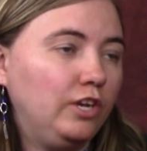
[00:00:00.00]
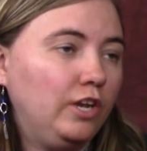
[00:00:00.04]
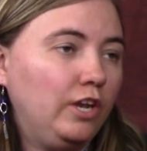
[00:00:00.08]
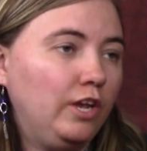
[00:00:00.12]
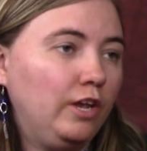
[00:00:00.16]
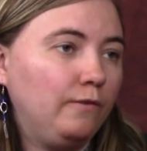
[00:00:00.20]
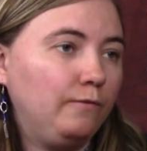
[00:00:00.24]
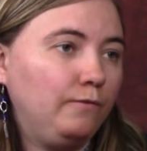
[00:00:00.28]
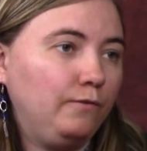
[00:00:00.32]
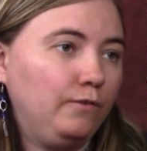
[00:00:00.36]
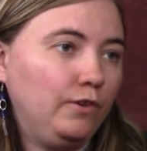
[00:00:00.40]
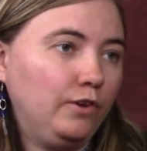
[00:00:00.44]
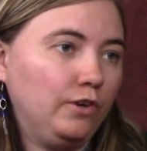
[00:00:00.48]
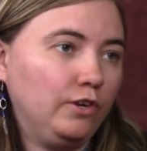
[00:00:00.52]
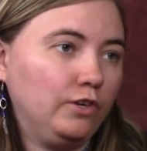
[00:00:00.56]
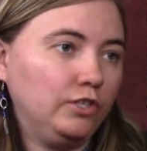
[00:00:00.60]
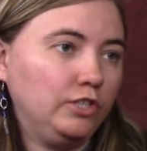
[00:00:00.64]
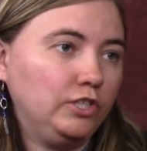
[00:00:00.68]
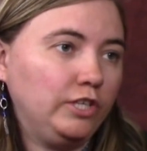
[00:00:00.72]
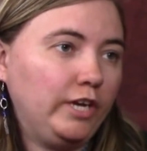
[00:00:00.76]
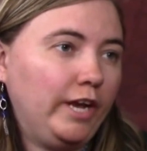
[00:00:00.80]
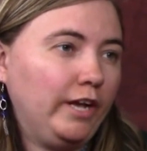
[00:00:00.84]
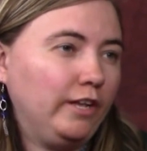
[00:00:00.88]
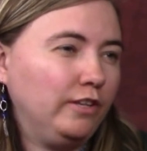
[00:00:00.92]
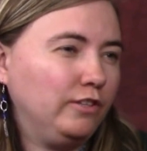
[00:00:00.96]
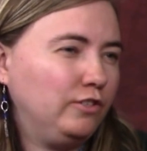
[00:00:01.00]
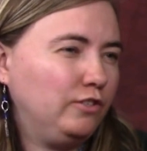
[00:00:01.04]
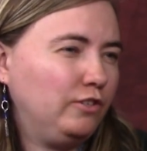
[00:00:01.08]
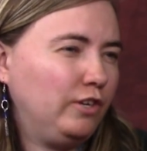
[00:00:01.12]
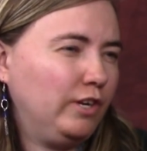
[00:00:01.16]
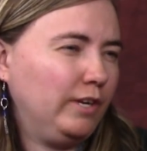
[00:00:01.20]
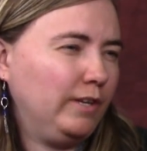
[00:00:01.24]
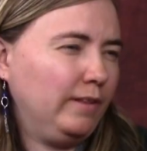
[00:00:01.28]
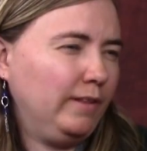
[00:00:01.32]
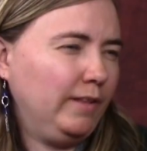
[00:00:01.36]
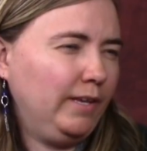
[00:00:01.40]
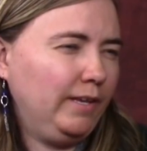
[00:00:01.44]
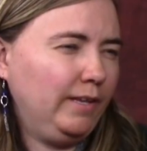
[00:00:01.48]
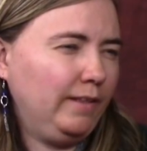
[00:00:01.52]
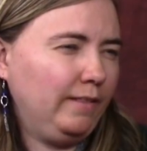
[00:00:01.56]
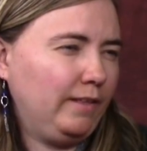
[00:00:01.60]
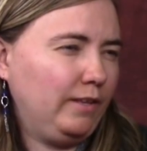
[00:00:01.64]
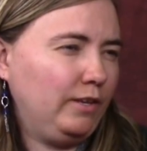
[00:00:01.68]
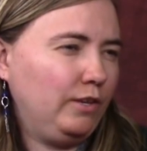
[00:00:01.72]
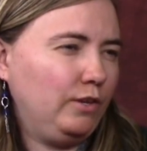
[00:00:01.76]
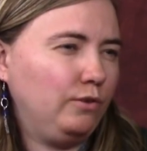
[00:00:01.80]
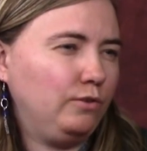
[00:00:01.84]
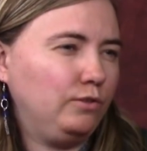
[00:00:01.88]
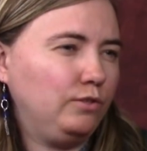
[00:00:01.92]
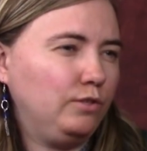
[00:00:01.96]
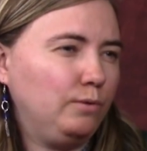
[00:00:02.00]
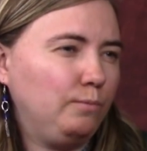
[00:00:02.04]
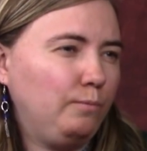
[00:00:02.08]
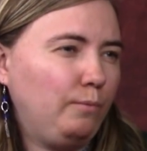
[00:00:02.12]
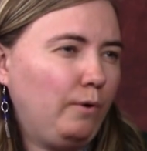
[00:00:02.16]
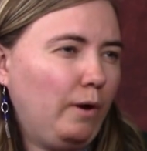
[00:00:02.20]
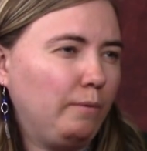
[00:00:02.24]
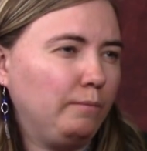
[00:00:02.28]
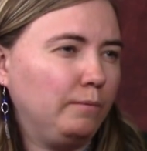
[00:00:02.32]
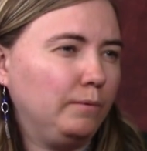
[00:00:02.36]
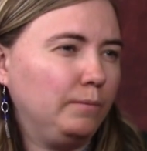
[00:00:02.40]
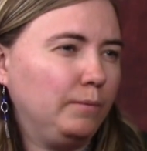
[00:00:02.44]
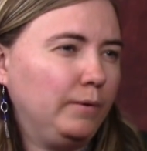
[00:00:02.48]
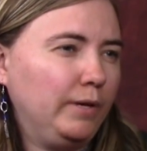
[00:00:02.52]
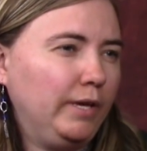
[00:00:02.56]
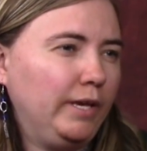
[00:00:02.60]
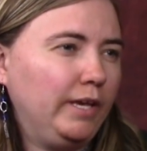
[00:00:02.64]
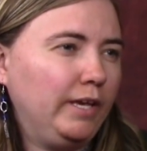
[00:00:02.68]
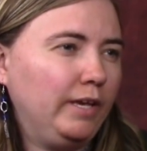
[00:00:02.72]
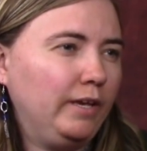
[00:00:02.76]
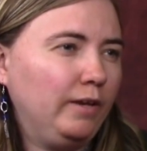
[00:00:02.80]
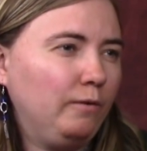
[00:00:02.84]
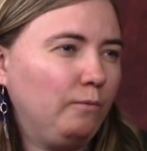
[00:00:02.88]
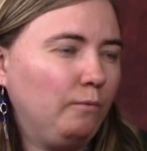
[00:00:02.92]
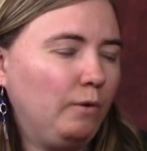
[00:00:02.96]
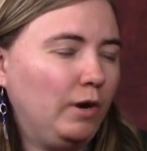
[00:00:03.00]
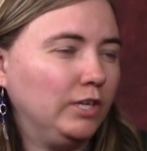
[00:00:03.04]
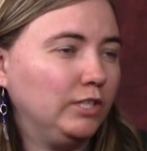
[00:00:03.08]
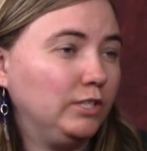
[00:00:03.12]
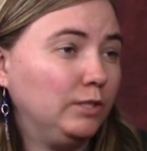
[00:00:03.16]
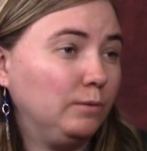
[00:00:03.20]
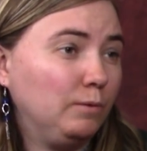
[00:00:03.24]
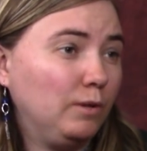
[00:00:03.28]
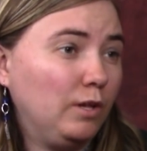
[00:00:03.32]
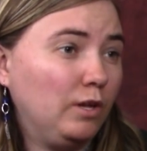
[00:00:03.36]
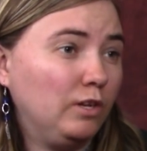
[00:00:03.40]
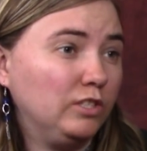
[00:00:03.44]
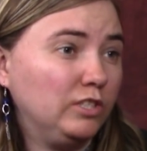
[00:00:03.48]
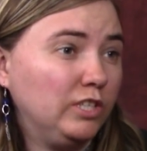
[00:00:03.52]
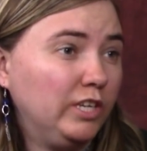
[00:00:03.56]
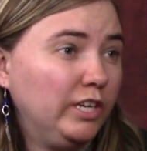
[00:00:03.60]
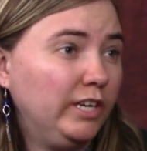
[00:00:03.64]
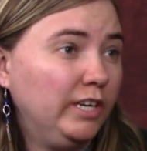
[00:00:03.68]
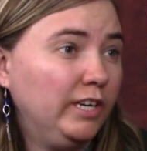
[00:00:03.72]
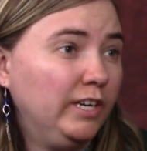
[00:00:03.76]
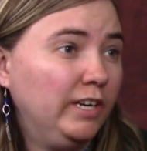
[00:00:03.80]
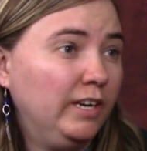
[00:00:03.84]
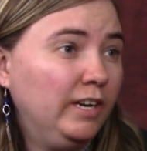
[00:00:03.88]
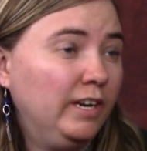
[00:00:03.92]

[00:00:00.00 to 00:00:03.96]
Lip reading: if your child's struggling, then you should probably watch them closer